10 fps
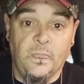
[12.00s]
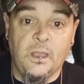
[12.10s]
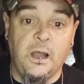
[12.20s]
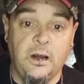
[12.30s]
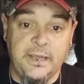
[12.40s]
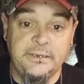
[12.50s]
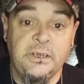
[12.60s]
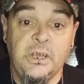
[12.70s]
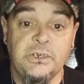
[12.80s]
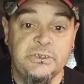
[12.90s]
All right,
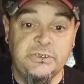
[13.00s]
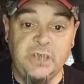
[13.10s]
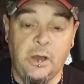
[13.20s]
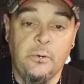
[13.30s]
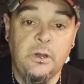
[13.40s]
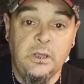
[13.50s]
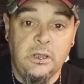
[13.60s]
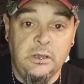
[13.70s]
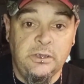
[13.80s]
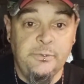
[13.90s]
so
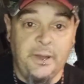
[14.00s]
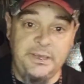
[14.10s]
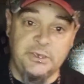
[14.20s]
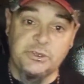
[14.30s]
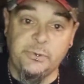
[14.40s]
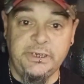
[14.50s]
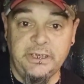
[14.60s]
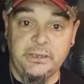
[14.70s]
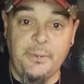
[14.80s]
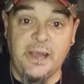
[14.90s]
you might hear
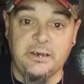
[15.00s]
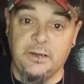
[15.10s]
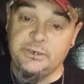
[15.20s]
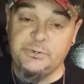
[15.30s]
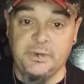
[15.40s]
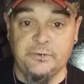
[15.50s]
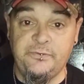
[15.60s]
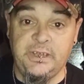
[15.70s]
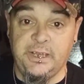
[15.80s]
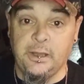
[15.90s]
squeaking in the background because we are
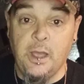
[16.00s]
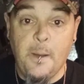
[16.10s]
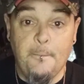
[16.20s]
feeding.